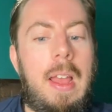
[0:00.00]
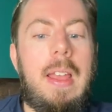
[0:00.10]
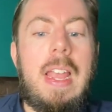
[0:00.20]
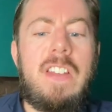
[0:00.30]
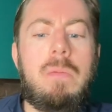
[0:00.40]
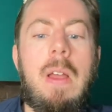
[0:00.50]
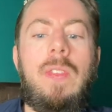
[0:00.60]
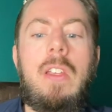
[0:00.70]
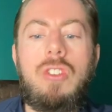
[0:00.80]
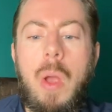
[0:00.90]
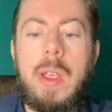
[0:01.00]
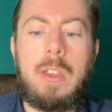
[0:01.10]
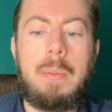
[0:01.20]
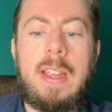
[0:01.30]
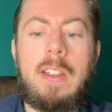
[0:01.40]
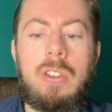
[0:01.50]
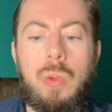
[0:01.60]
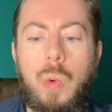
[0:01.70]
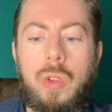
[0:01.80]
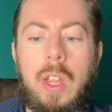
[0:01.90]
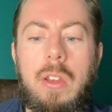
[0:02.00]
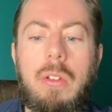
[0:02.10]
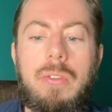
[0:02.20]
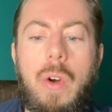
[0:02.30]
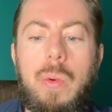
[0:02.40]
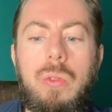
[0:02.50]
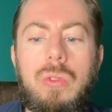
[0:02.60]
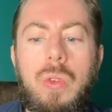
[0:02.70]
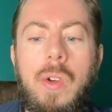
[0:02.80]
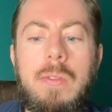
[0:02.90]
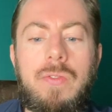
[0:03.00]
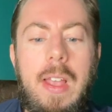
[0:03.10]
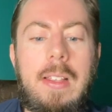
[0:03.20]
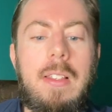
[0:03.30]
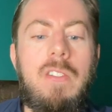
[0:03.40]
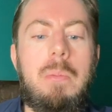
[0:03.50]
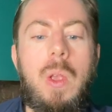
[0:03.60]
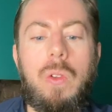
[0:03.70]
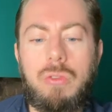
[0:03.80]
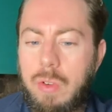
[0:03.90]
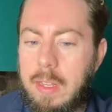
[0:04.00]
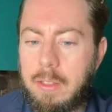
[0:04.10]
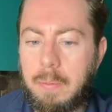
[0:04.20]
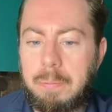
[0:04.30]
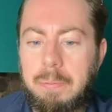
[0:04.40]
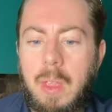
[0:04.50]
even when they know it to be distorted, false, or invasive beyond reason.